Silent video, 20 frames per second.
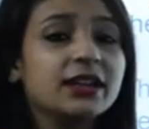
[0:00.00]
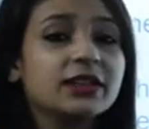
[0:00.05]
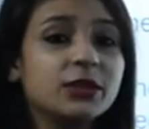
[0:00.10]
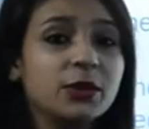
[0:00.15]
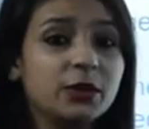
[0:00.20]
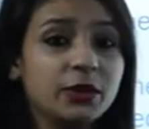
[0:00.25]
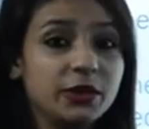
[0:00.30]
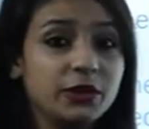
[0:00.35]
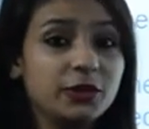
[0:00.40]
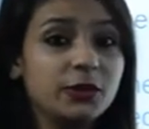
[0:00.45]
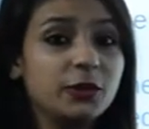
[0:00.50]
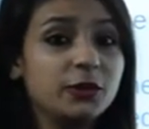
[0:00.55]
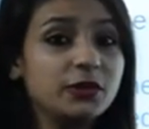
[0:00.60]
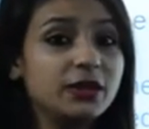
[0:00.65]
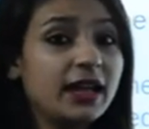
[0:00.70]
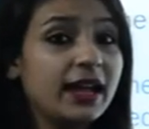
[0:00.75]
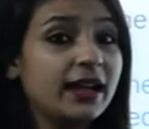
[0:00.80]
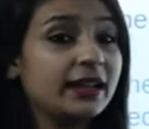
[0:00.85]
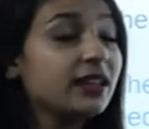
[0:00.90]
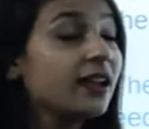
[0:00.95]
do you know
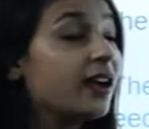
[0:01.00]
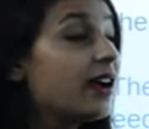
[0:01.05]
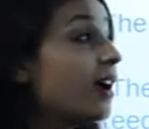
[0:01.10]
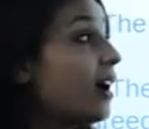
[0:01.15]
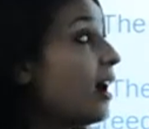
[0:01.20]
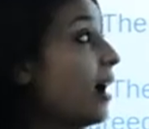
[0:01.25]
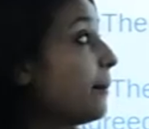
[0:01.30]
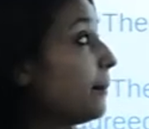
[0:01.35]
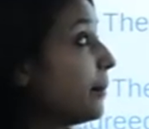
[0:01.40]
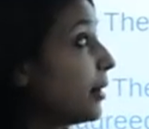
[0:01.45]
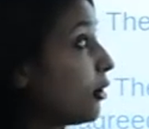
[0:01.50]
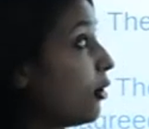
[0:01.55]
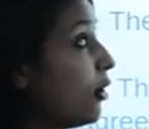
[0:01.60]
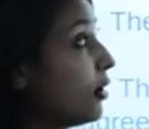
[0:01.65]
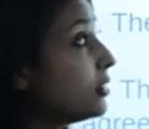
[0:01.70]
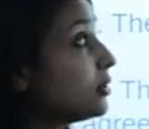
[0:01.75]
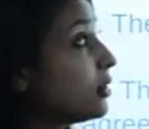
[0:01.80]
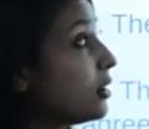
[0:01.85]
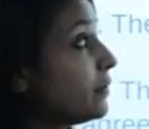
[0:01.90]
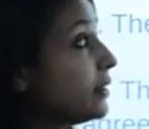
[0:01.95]
that
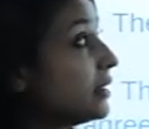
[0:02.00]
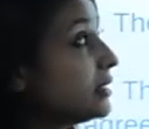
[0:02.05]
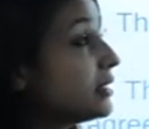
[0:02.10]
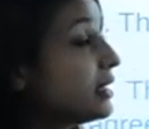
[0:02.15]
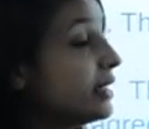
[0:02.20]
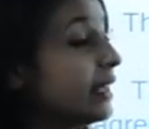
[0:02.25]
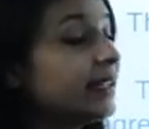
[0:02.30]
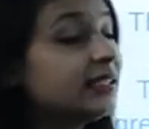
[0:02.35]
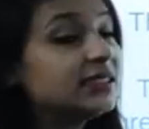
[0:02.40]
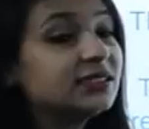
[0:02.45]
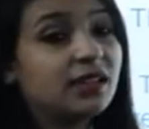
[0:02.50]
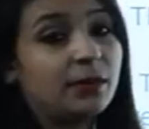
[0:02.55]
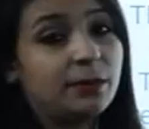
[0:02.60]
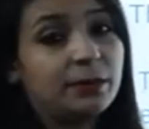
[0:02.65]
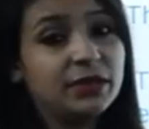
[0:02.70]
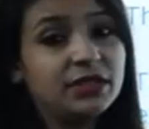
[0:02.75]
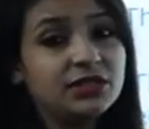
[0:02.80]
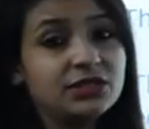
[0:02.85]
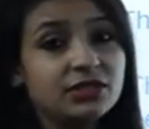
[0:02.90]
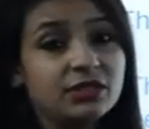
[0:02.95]
because of his late
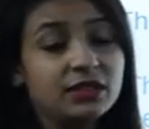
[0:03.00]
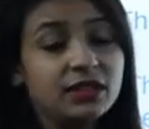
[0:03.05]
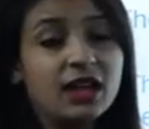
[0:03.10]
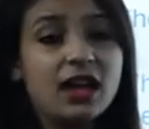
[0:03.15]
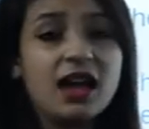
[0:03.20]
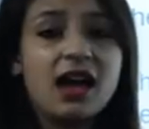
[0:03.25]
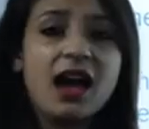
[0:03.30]
submission,